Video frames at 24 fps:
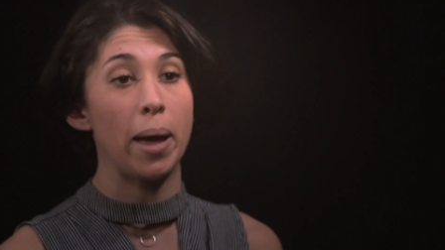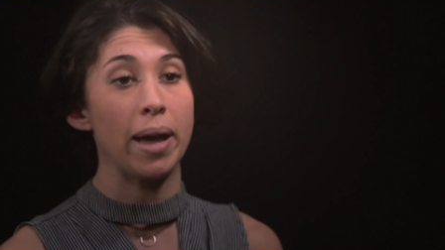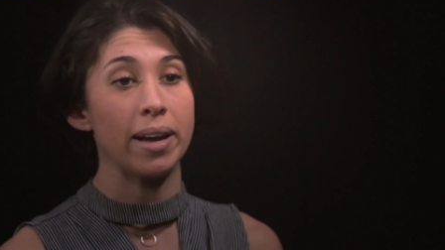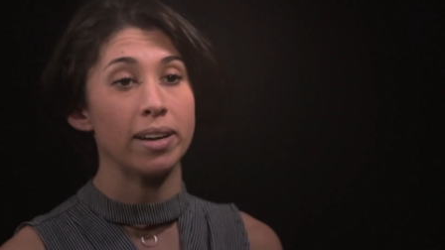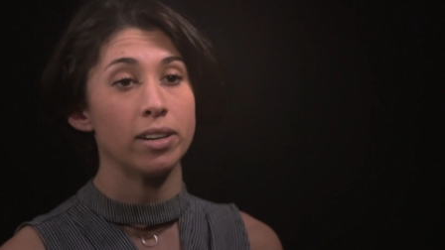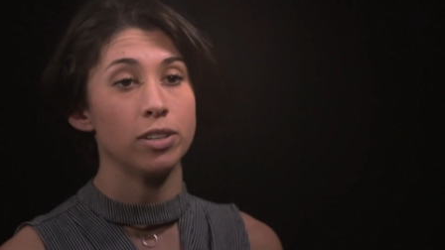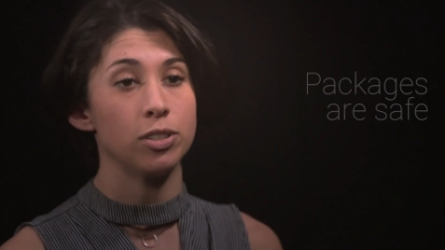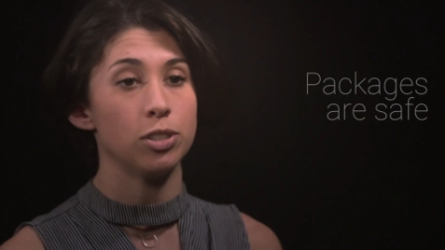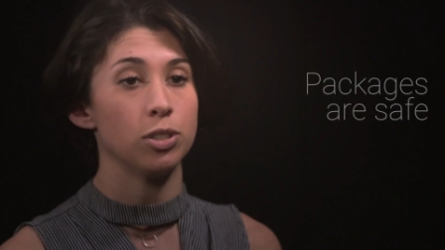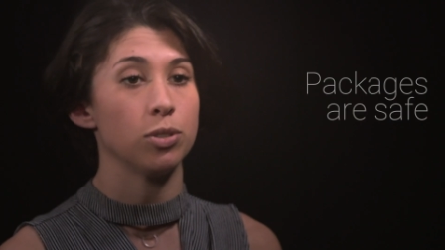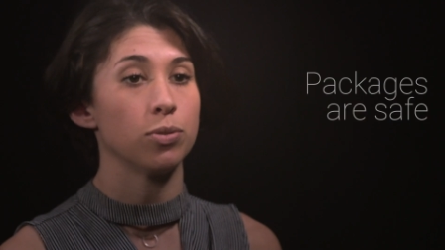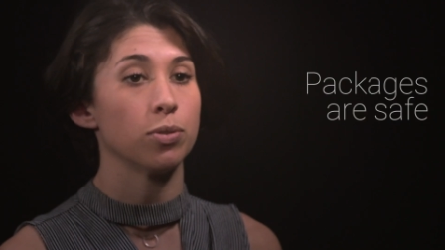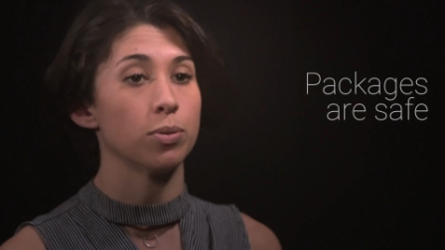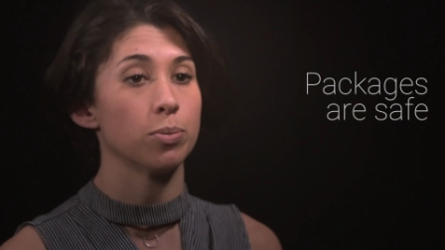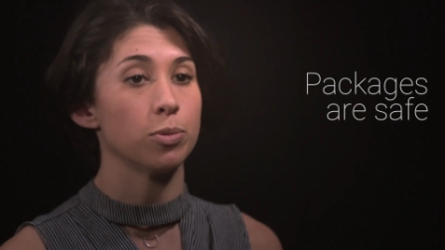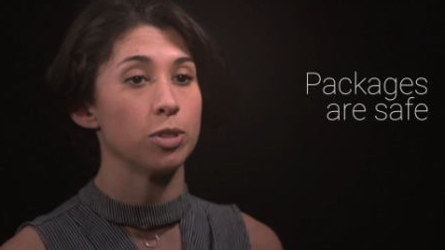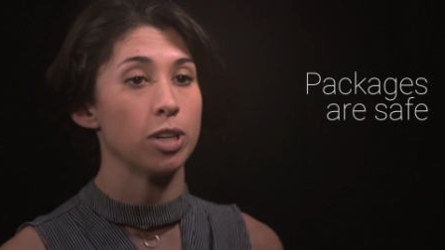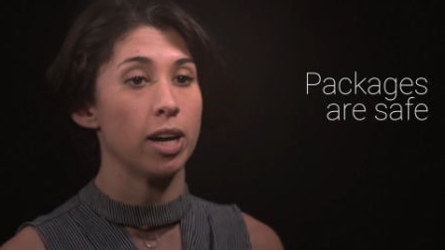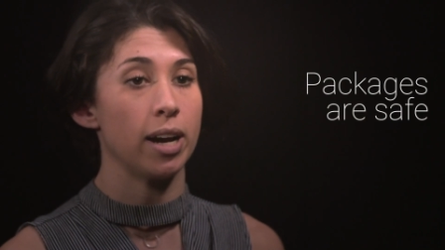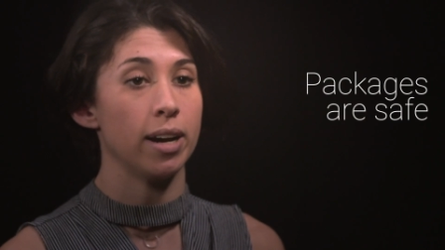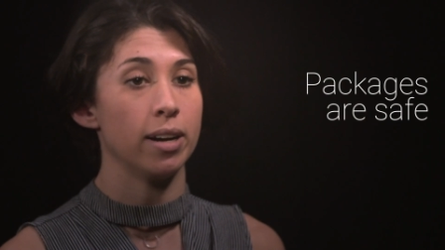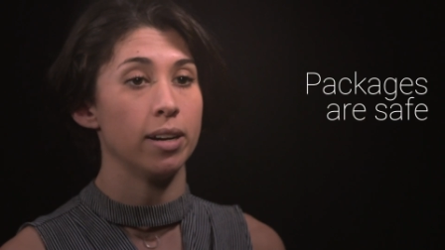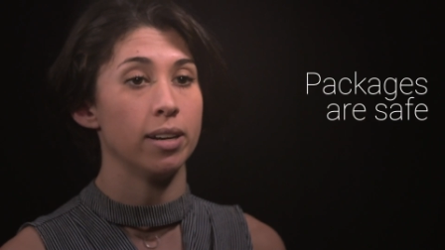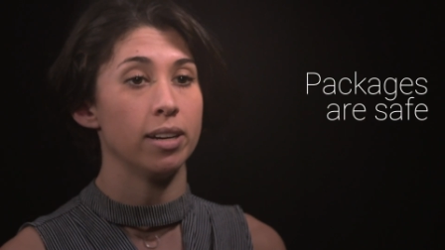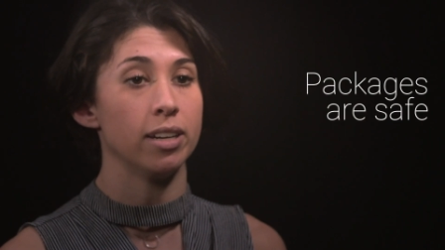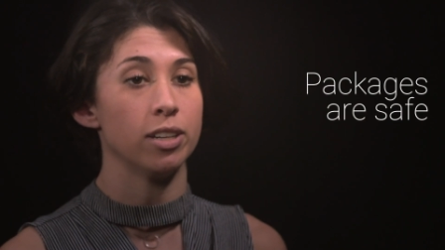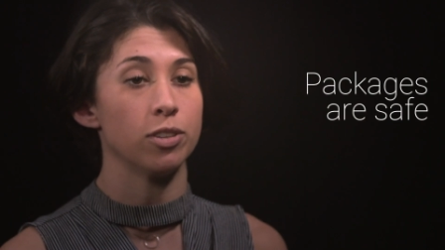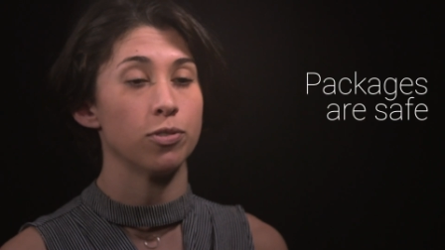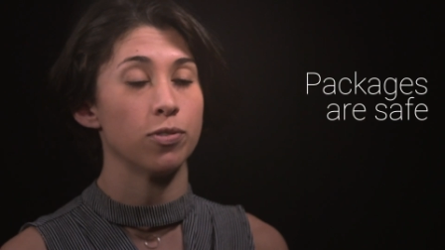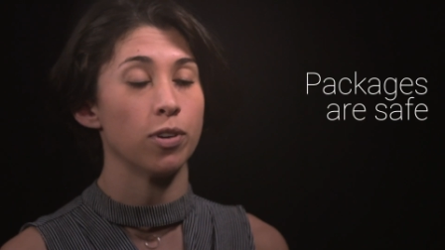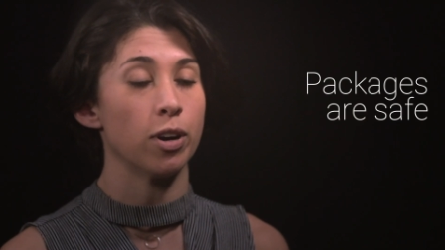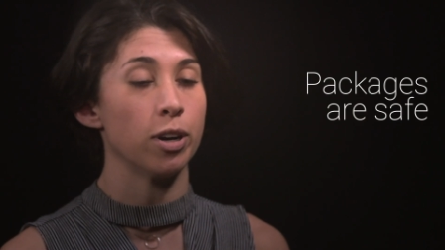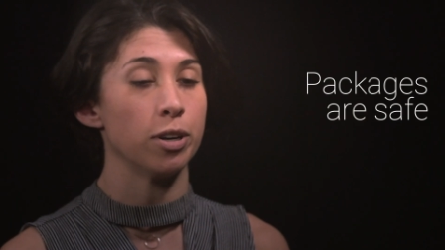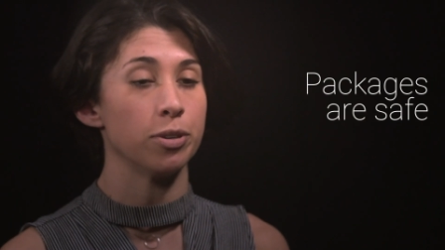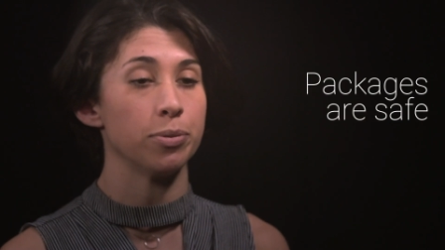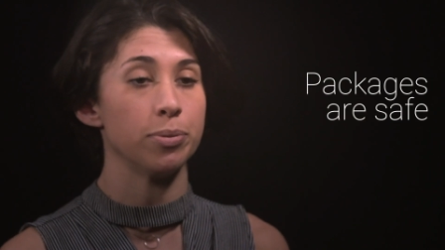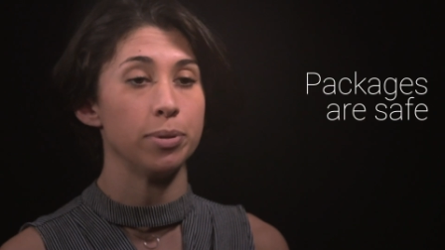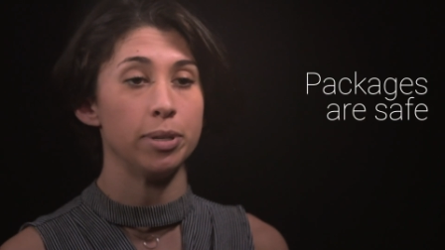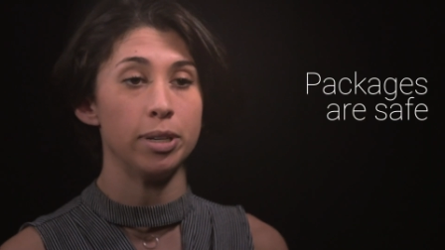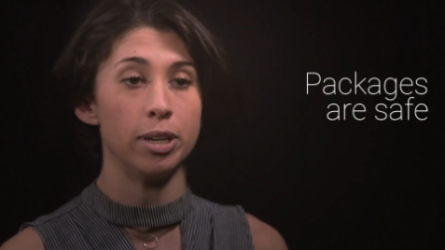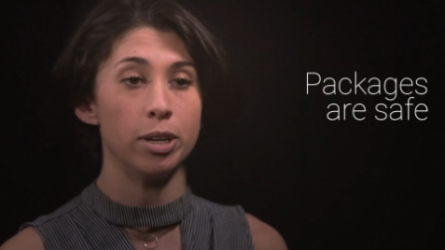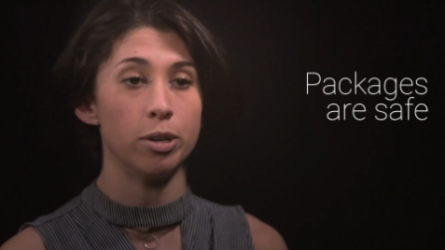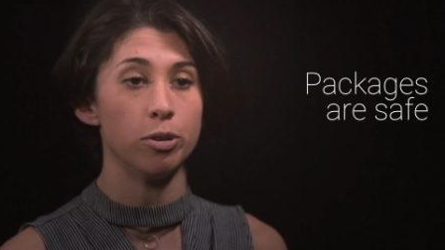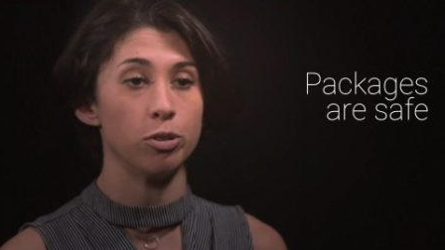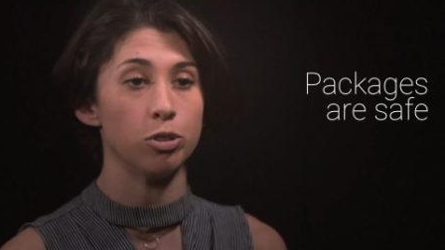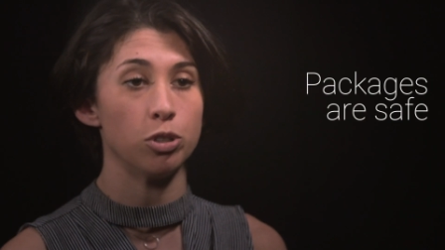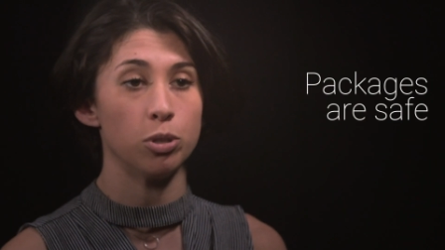Packages from China, as far as we know,